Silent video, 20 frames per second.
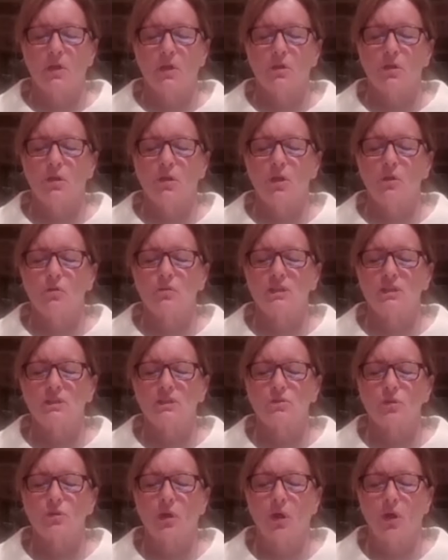
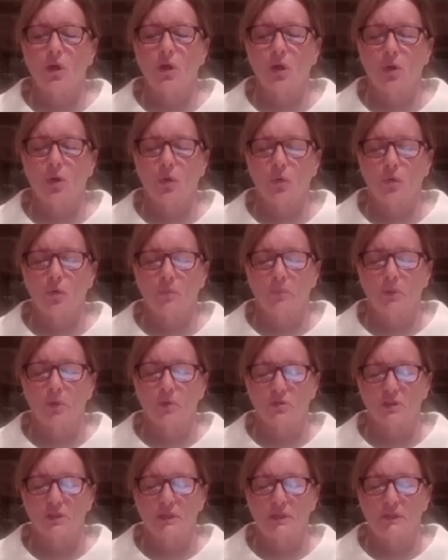Notice your whole
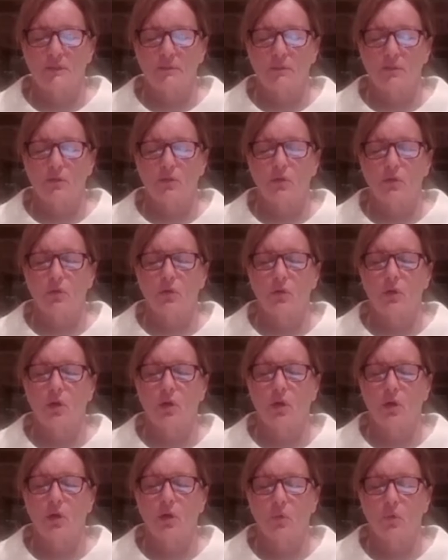body, your
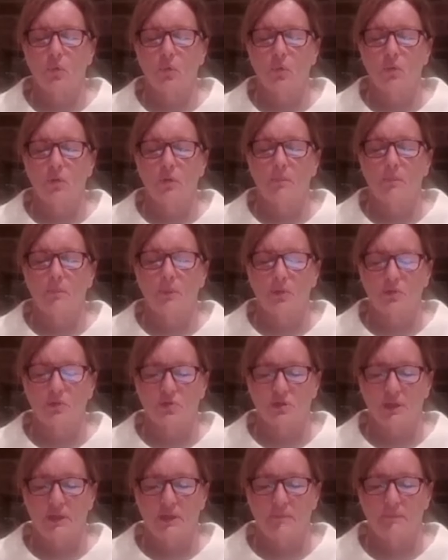whole
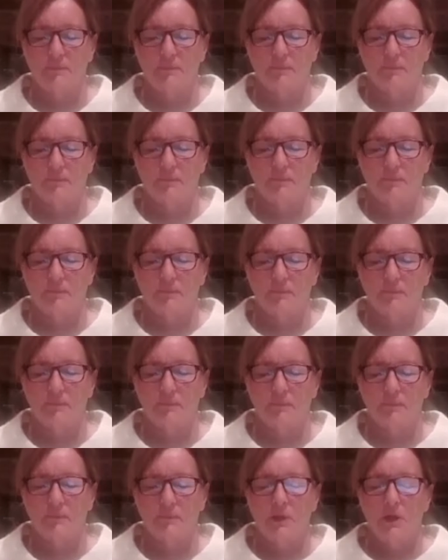body.
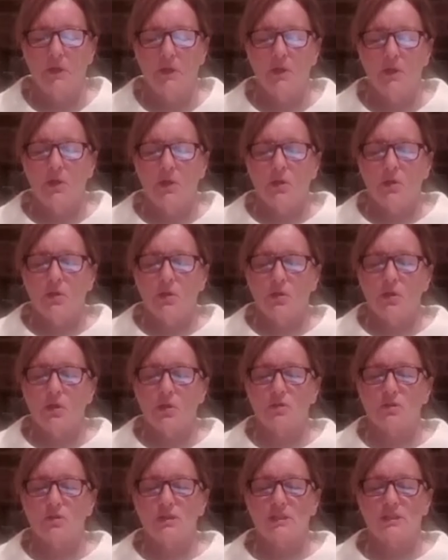
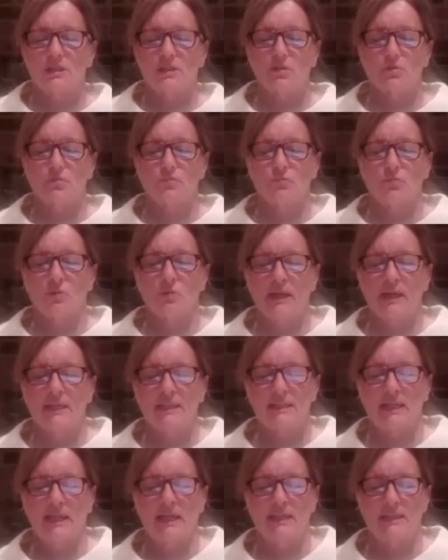Notice the
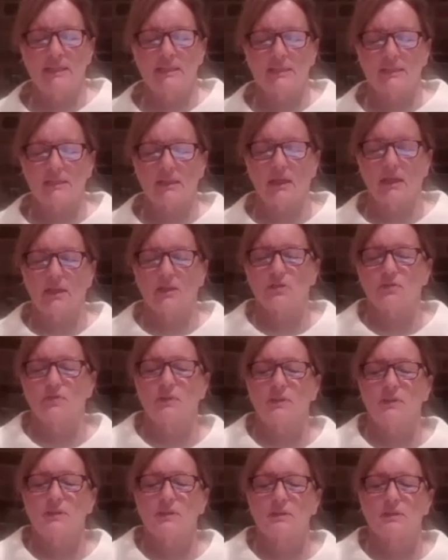right-hand side of
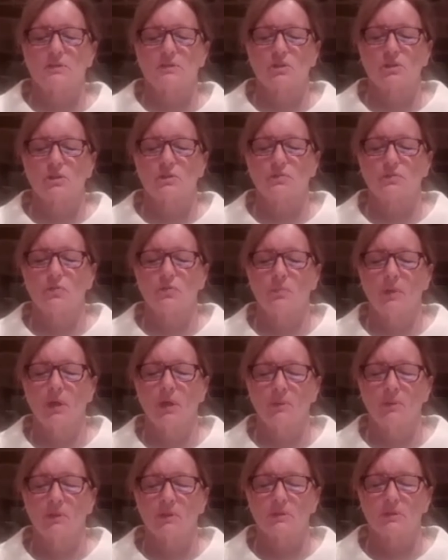it, just for a
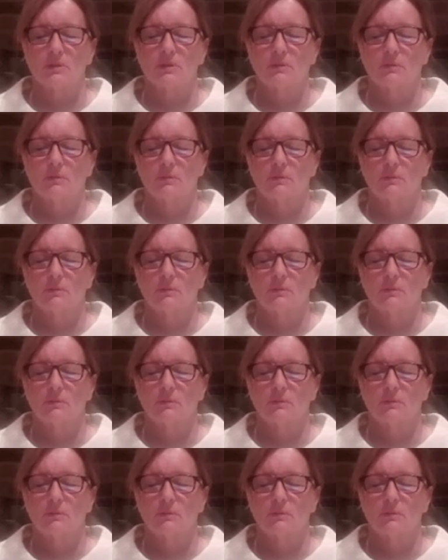moment.